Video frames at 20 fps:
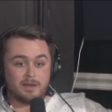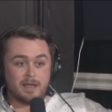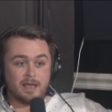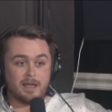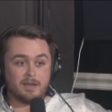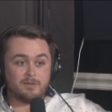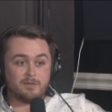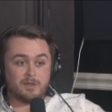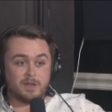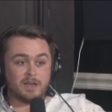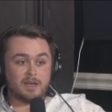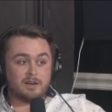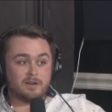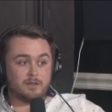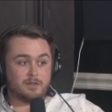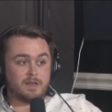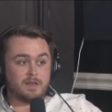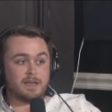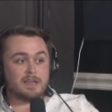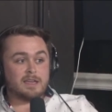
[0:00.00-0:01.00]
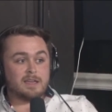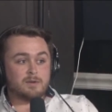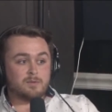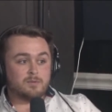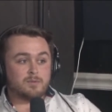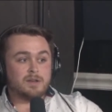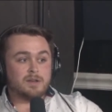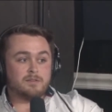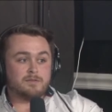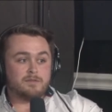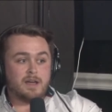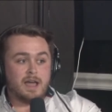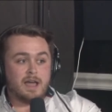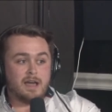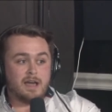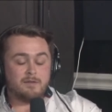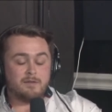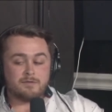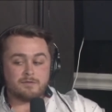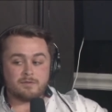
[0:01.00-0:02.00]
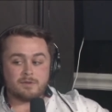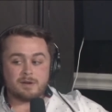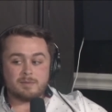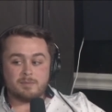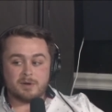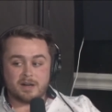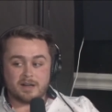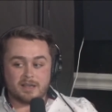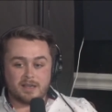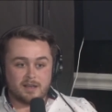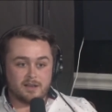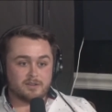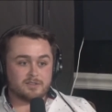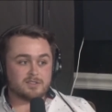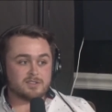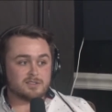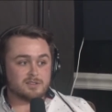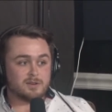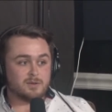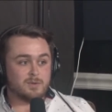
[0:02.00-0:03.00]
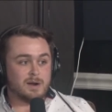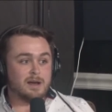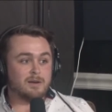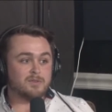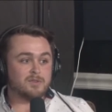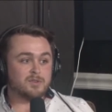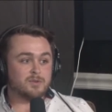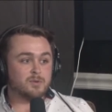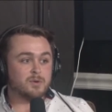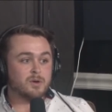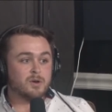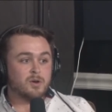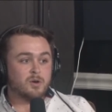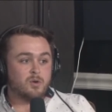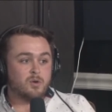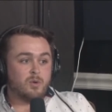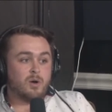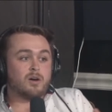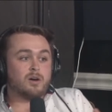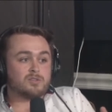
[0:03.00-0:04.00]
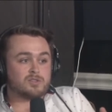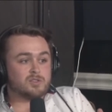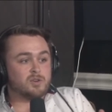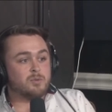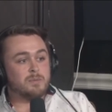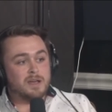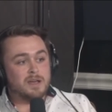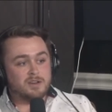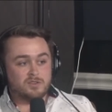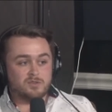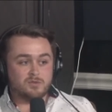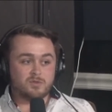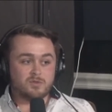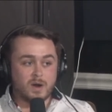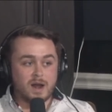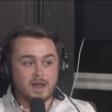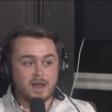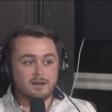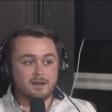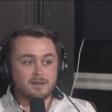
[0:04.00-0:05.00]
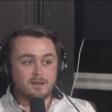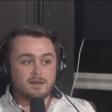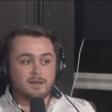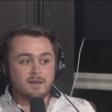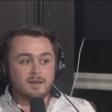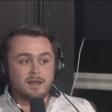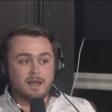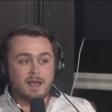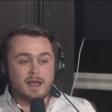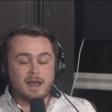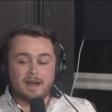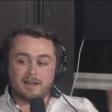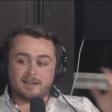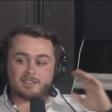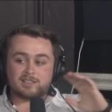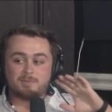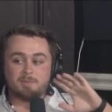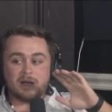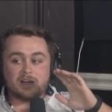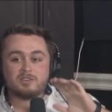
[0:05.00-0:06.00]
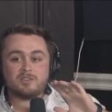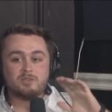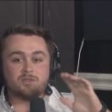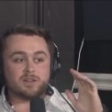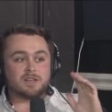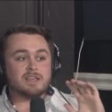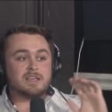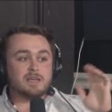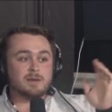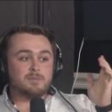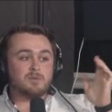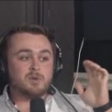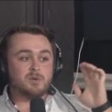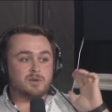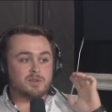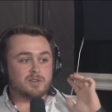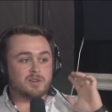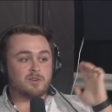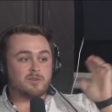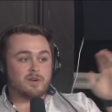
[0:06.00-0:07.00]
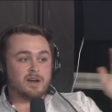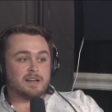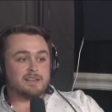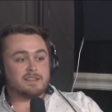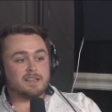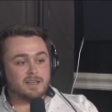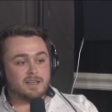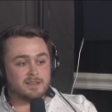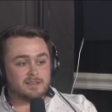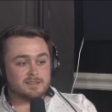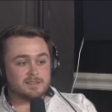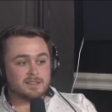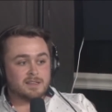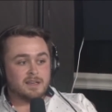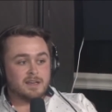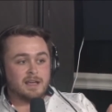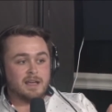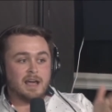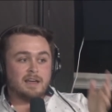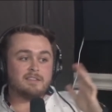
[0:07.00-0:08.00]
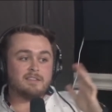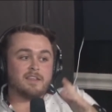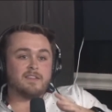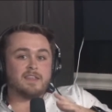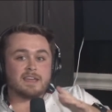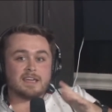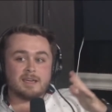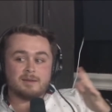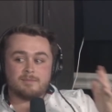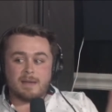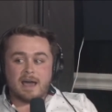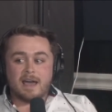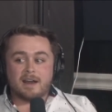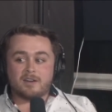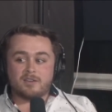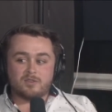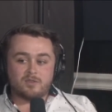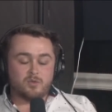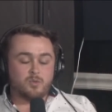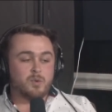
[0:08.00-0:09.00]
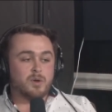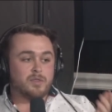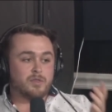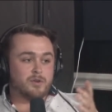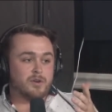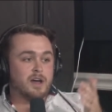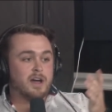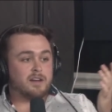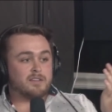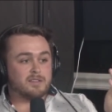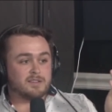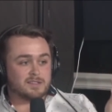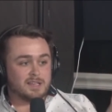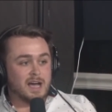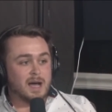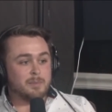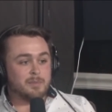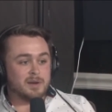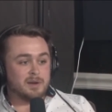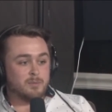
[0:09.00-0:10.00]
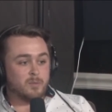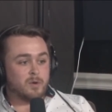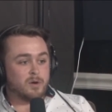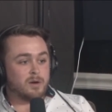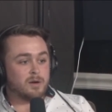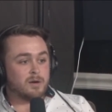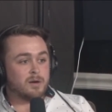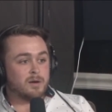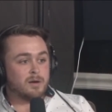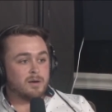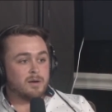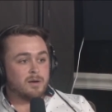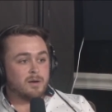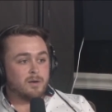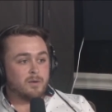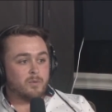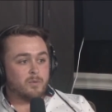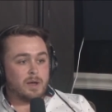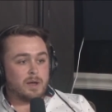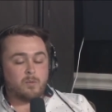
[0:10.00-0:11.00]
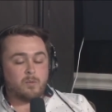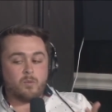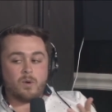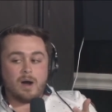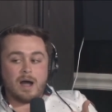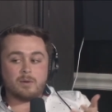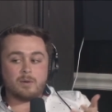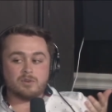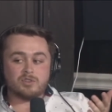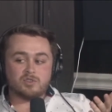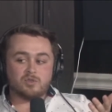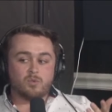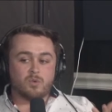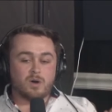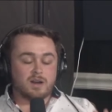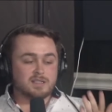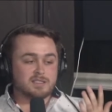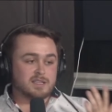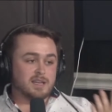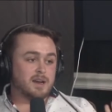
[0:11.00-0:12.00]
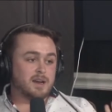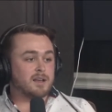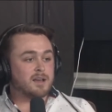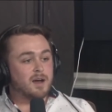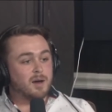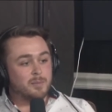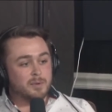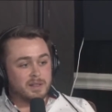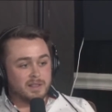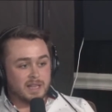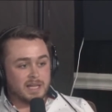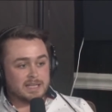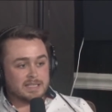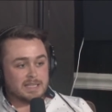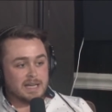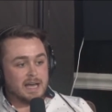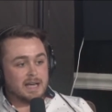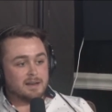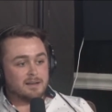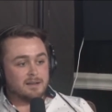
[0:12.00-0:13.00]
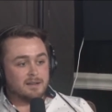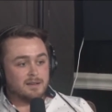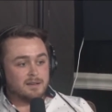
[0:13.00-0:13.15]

And then they get rid of everybody else around you who also made you great and expect you to keep doing the great things. And then they get mad at you when they're not at the top anymore. Like, why would you want to stay at a company like that?